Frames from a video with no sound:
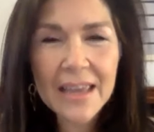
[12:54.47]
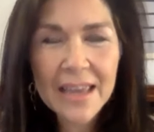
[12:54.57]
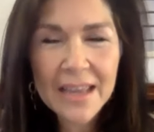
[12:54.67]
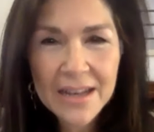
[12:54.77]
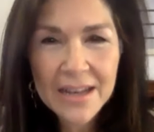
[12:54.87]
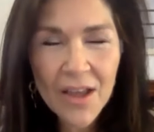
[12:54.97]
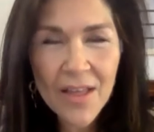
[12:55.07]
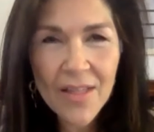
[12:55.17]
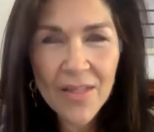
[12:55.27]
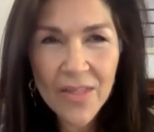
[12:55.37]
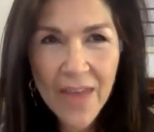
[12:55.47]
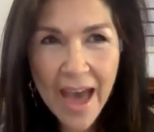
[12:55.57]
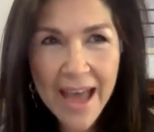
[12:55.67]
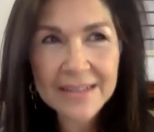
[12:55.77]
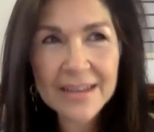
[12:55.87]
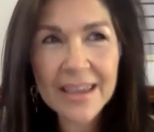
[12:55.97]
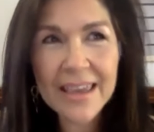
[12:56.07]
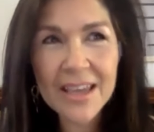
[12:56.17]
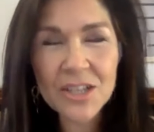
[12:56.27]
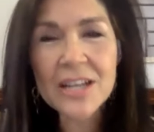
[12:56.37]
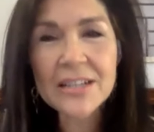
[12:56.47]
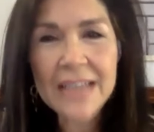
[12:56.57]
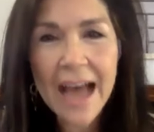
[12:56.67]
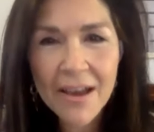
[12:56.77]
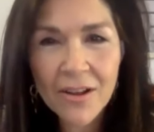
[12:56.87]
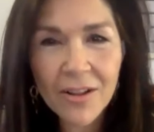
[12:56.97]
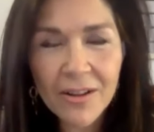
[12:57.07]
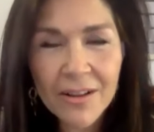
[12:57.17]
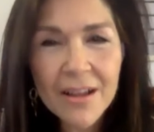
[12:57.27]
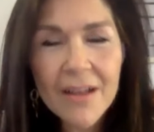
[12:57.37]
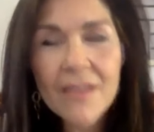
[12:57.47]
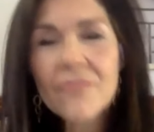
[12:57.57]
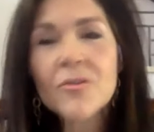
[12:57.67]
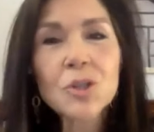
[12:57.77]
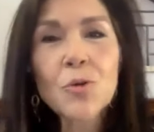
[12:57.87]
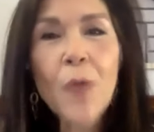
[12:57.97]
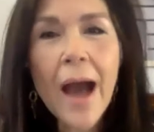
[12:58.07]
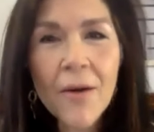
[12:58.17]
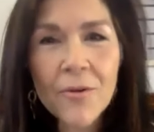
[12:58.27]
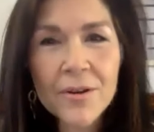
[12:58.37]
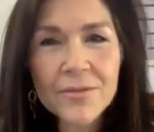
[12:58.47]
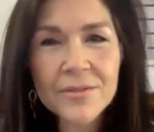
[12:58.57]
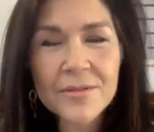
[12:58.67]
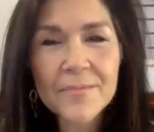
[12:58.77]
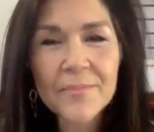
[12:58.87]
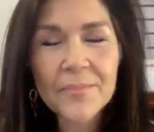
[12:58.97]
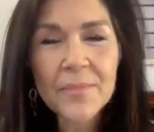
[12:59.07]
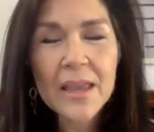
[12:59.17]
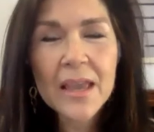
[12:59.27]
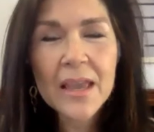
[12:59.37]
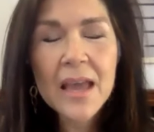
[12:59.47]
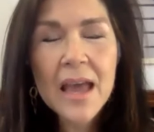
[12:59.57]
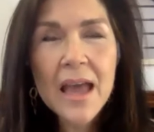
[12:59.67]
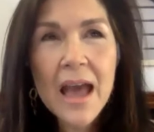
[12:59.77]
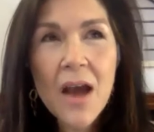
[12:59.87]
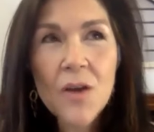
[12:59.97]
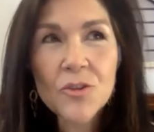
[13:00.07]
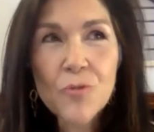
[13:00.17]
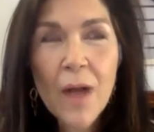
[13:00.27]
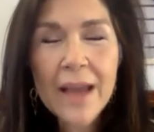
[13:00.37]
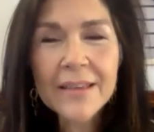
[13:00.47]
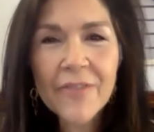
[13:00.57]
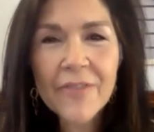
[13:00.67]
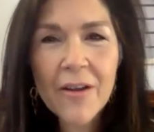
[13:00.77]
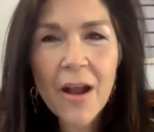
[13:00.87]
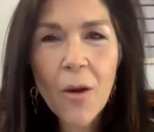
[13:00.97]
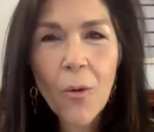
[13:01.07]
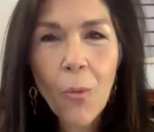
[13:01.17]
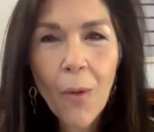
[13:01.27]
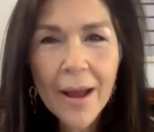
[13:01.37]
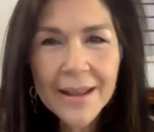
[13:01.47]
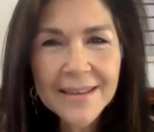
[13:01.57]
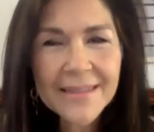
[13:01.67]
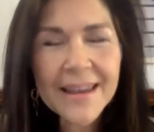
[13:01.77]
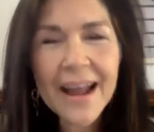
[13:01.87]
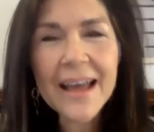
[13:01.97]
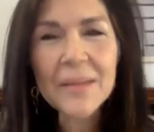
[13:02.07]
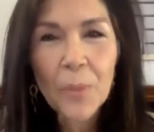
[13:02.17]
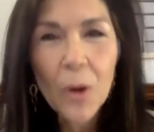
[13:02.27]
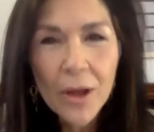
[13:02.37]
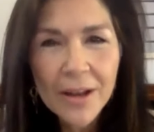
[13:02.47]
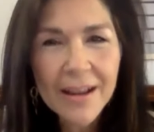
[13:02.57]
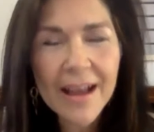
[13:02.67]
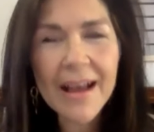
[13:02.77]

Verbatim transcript: in that kitchen tile for two hours trying to figure out what is it that I had put